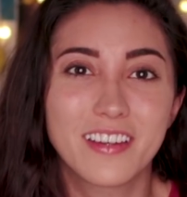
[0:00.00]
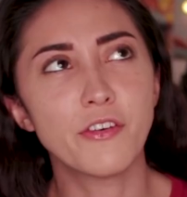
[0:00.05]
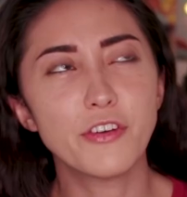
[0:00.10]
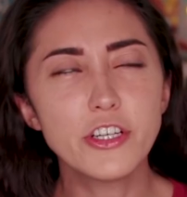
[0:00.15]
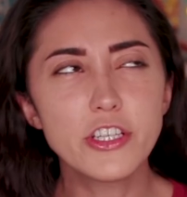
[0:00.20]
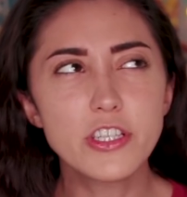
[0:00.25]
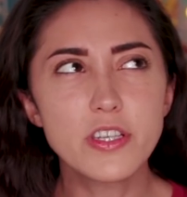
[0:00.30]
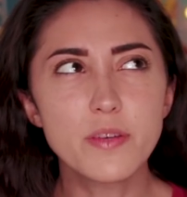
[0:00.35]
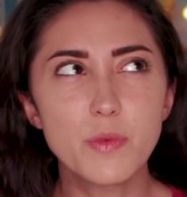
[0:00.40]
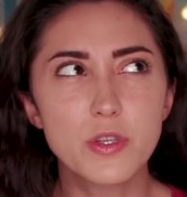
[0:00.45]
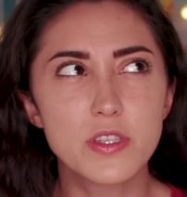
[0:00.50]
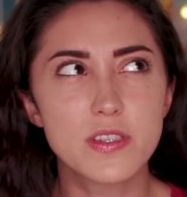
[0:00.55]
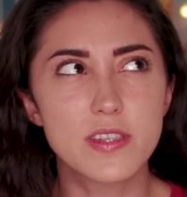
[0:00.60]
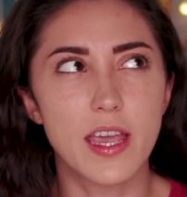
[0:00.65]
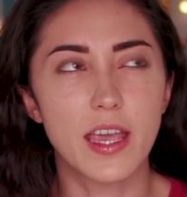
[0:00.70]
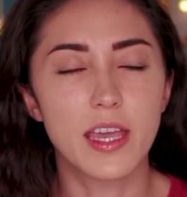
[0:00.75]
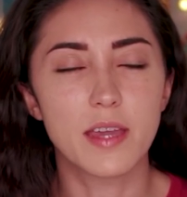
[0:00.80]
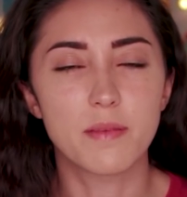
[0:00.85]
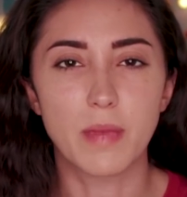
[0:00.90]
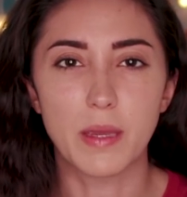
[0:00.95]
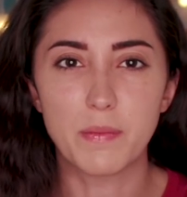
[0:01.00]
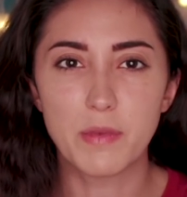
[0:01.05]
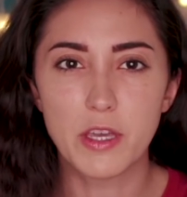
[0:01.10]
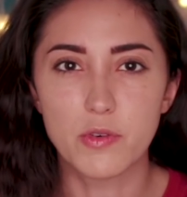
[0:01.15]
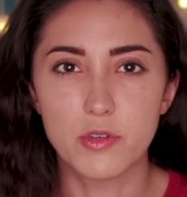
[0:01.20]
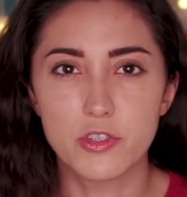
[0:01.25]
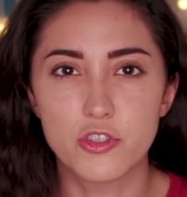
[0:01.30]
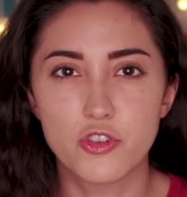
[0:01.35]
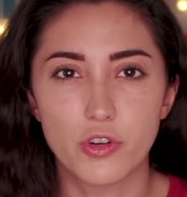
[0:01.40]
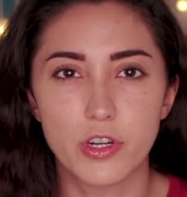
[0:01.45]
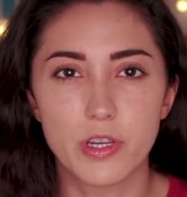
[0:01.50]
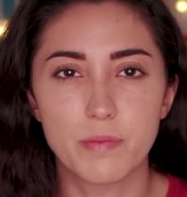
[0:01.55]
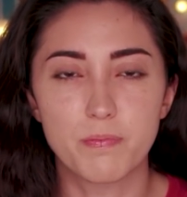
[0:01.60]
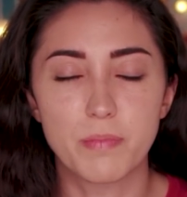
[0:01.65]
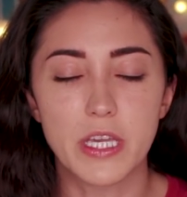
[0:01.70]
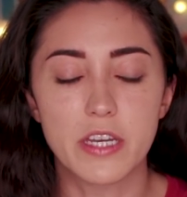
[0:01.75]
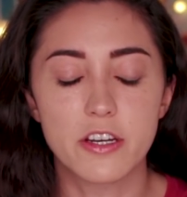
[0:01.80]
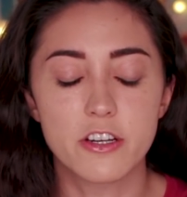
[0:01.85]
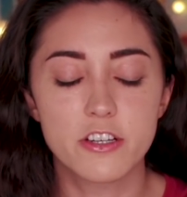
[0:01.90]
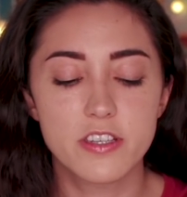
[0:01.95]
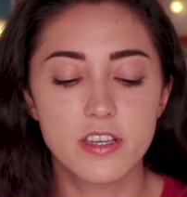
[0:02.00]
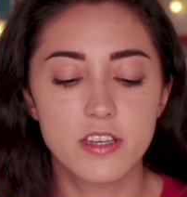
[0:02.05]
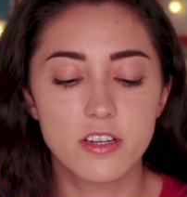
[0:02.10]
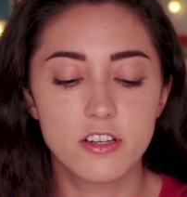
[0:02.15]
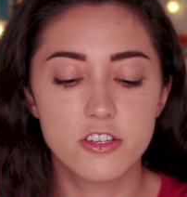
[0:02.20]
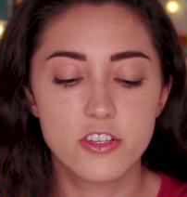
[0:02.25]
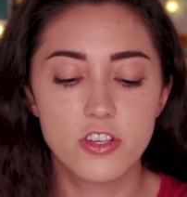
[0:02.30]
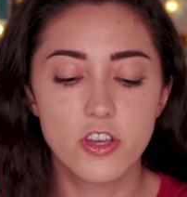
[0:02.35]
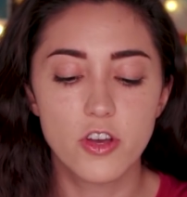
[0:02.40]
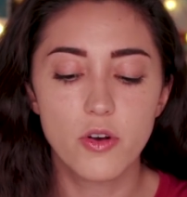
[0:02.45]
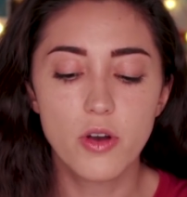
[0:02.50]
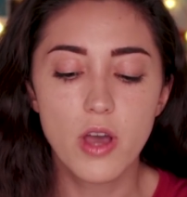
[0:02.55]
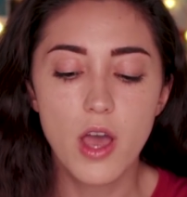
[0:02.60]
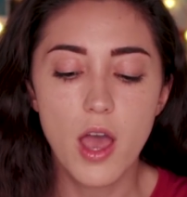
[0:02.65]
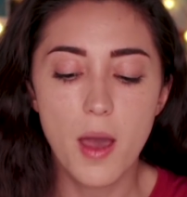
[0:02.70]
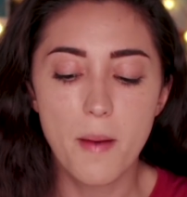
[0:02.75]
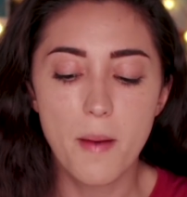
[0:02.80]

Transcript: I've heard someone say, and maybe it was Jordan Peterson or so,